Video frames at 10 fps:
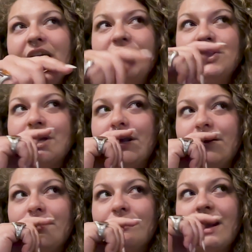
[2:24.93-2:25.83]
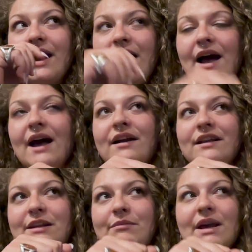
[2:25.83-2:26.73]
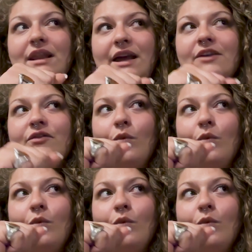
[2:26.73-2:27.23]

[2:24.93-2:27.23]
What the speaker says: educators I had in my life